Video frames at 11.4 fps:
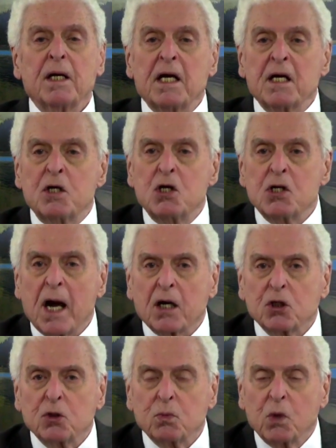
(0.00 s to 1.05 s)

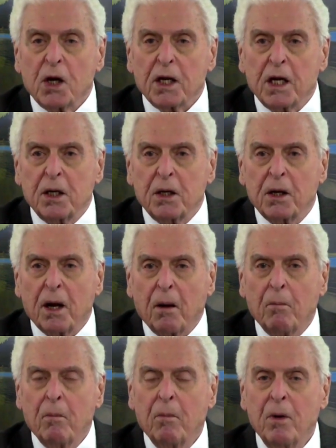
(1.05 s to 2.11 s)
insects will eat
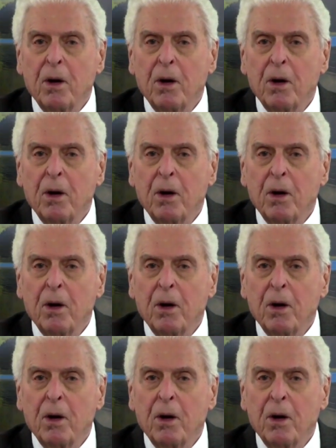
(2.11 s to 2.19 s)
them,